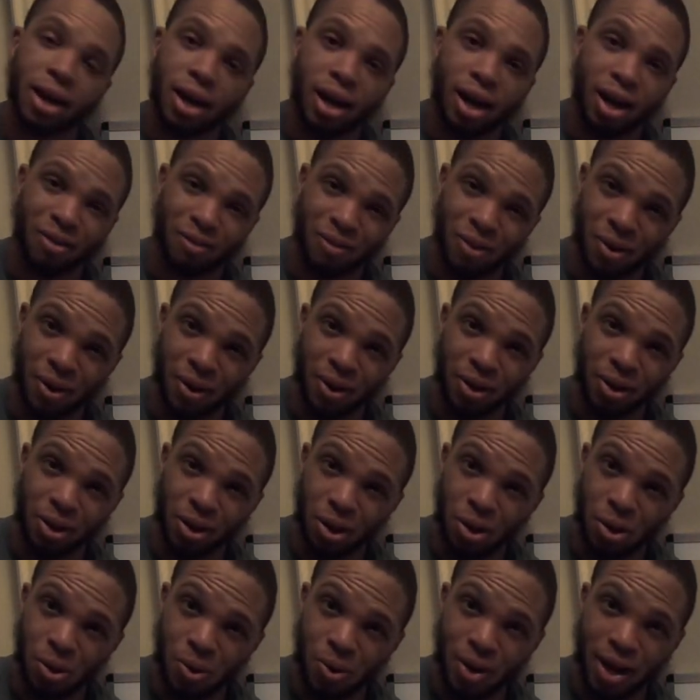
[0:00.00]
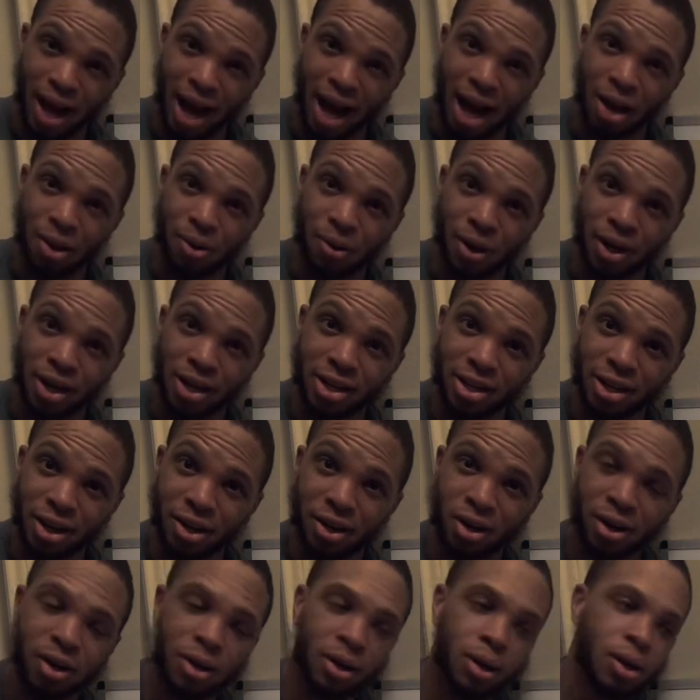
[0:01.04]
a very low calorie
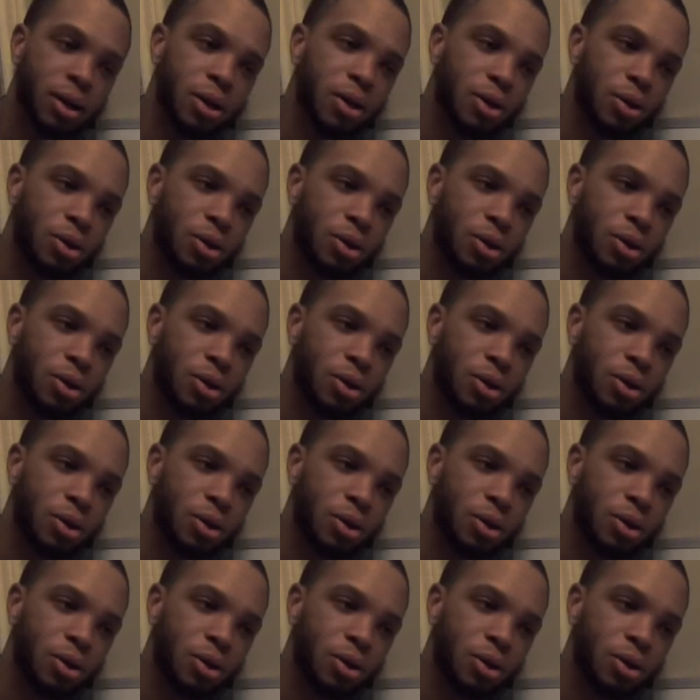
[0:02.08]
dinner,